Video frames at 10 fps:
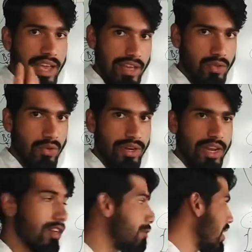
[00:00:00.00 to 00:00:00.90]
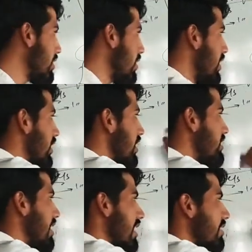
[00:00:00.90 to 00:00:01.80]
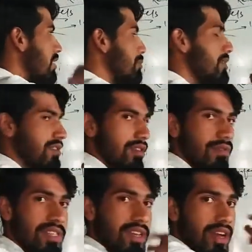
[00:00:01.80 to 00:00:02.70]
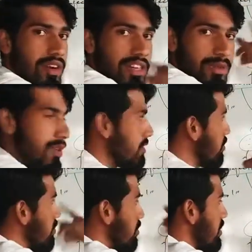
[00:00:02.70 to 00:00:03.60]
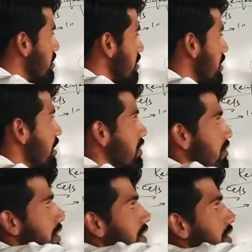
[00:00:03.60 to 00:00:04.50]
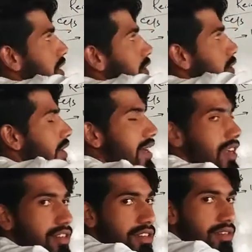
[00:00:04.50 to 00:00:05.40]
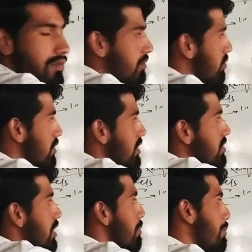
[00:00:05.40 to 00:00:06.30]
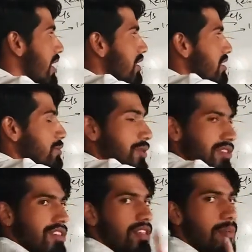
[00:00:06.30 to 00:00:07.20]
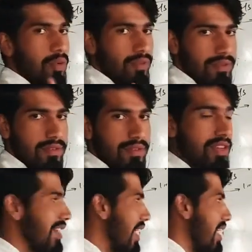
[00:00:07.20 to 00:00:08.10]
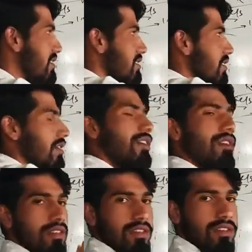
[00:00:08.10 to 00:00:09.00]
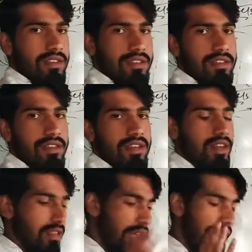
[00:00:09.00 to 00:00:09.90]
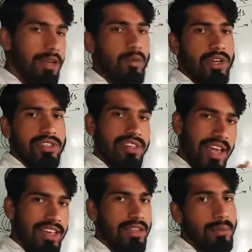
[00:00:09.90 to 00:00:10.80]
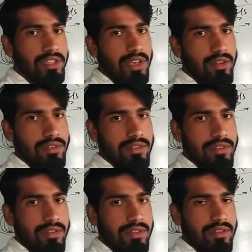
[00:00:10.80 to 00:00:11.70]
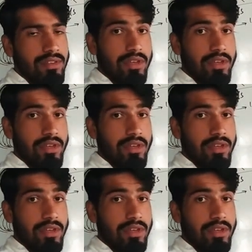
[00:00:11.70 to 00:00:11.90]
But here is another person which can transmit to this to the COVID-19 to this, but this person is immune. It has the antibodies. It has the B cells. So